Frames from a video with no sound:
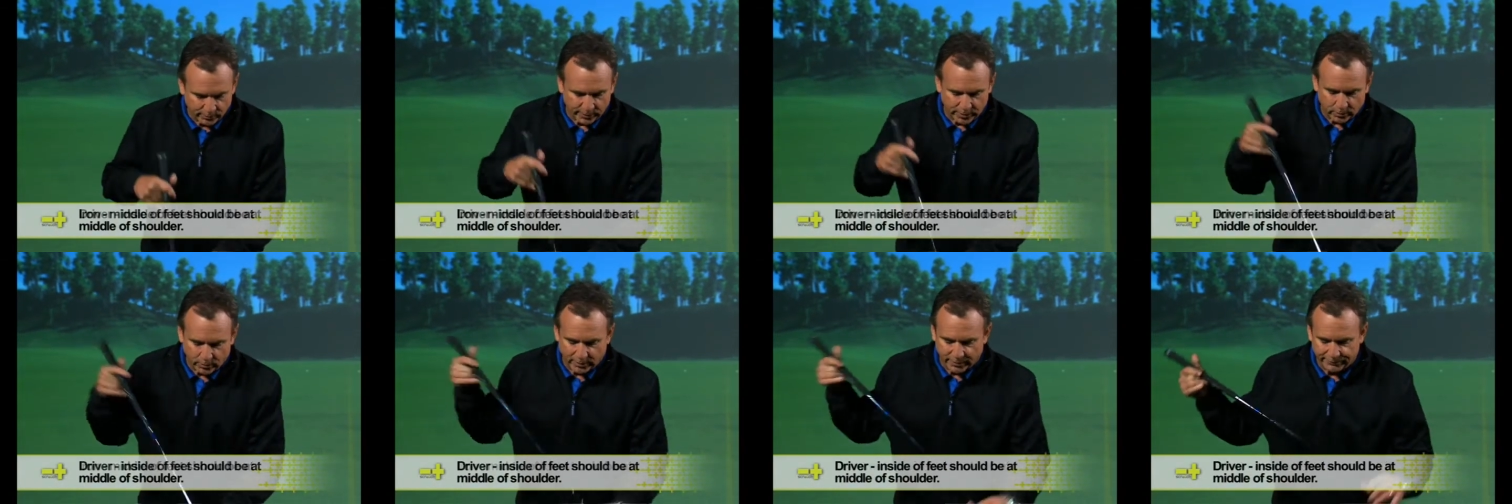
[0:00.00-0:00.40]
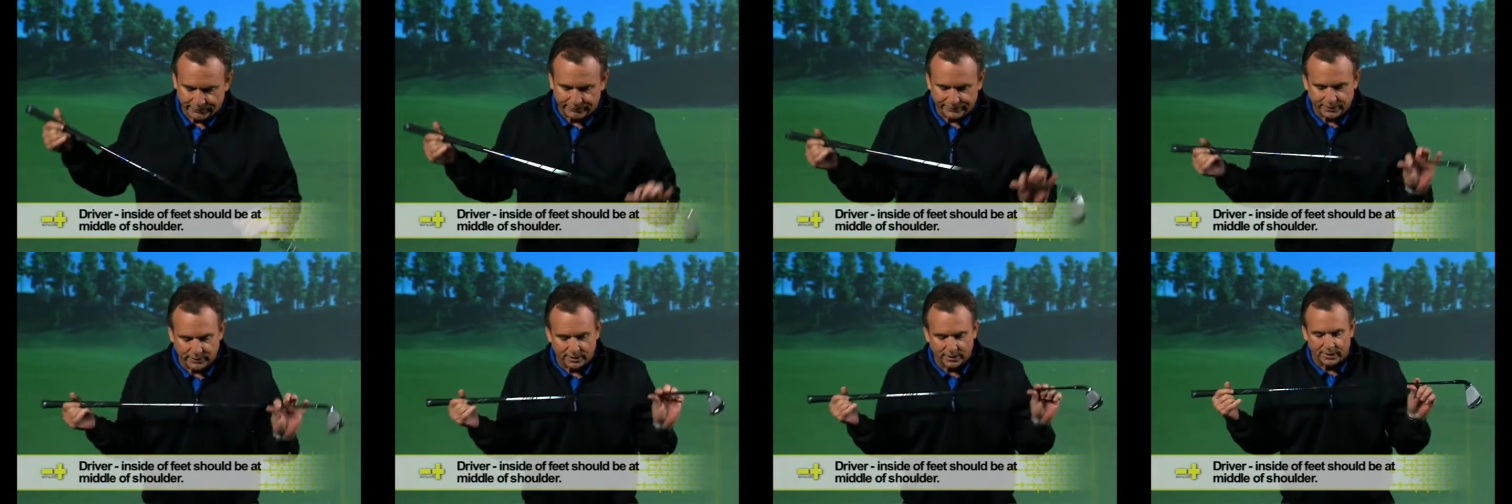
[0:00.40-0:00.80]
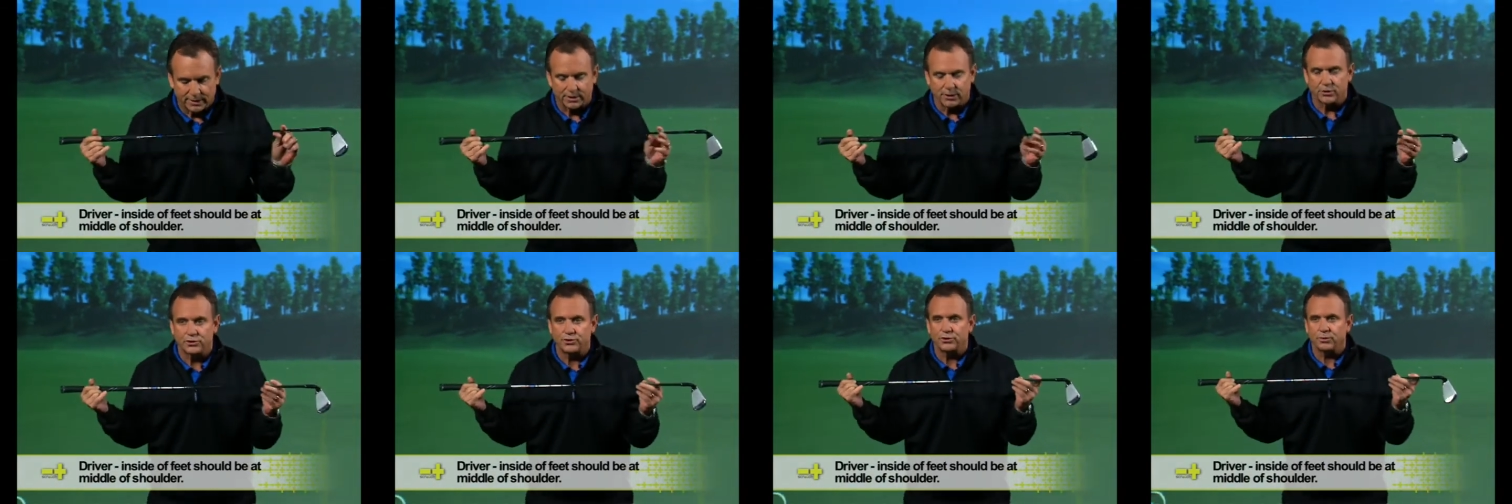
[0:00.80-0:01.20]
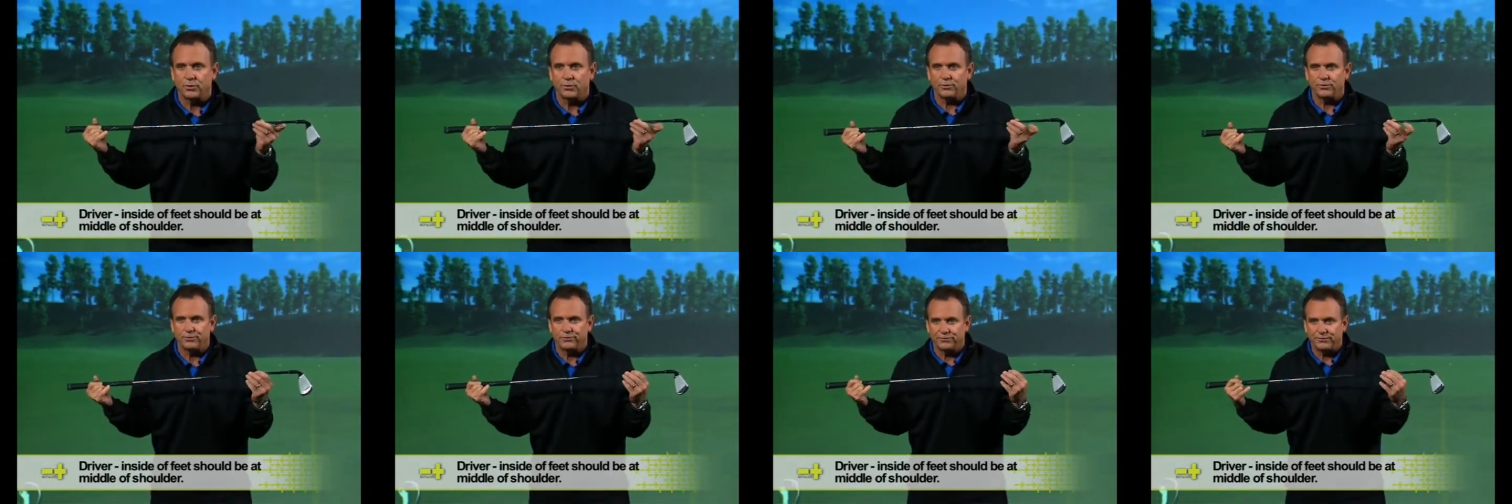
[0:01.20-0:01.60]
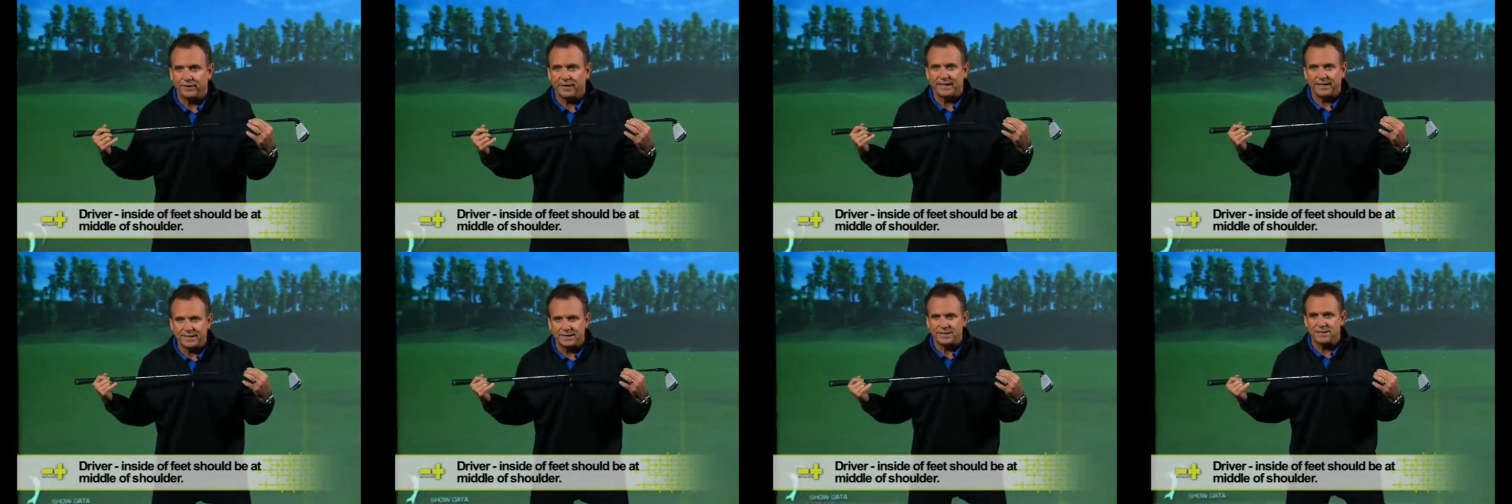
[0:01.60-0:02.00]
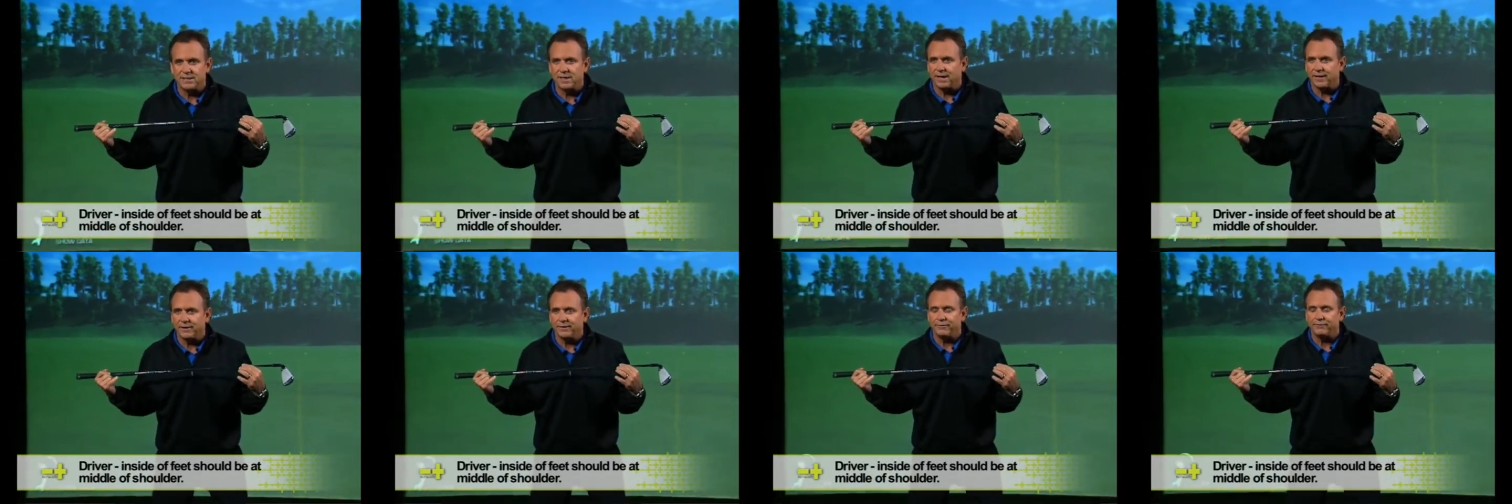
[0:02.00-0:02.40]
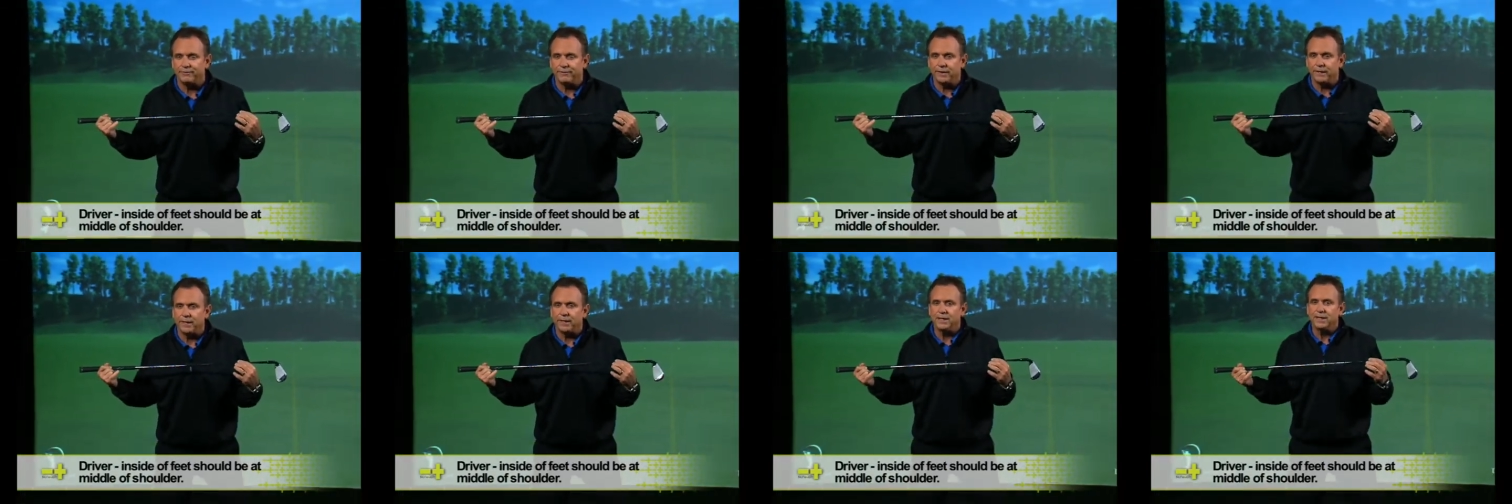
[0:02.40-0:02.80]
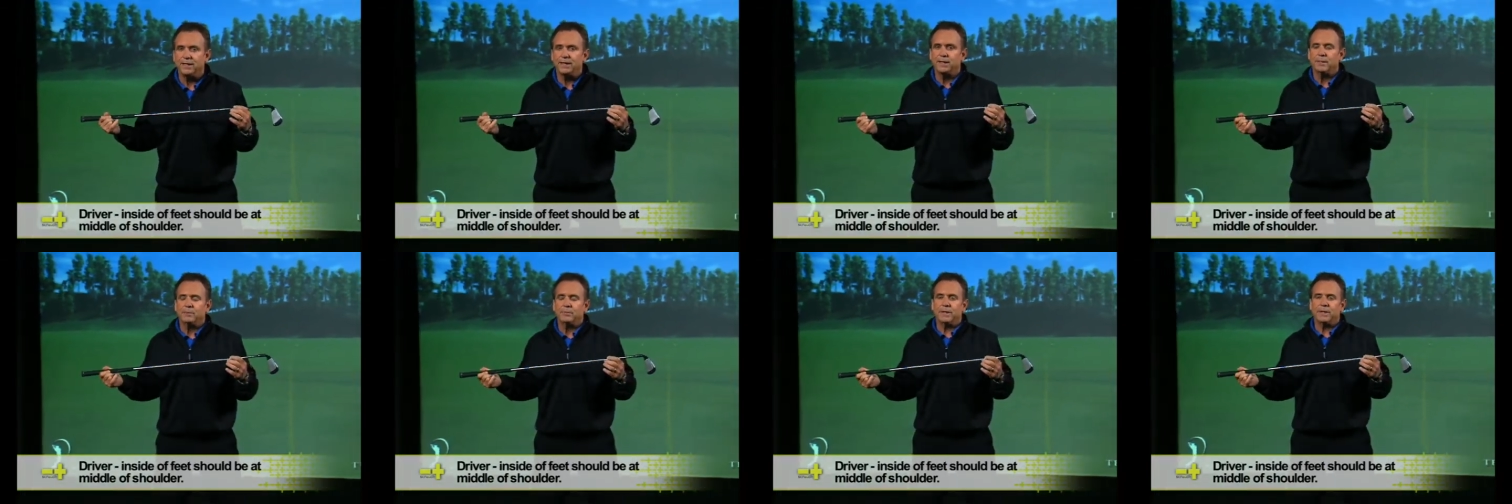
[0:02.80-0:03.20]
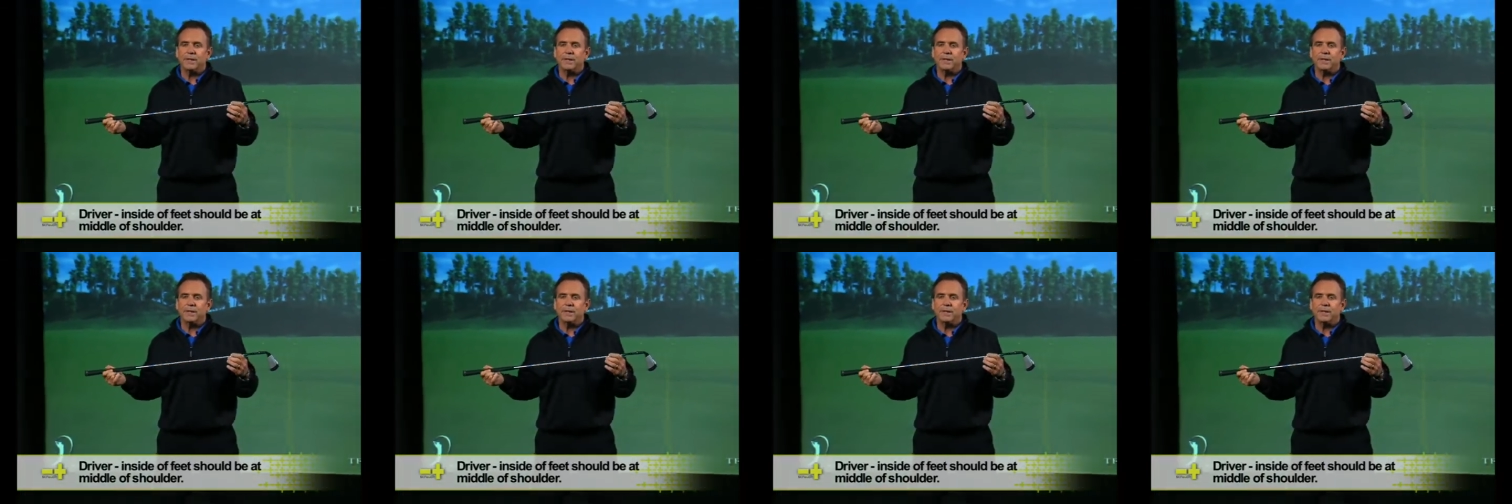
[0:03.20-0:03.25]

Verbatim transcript: we want to feel like our shoulders fit inside our feet, but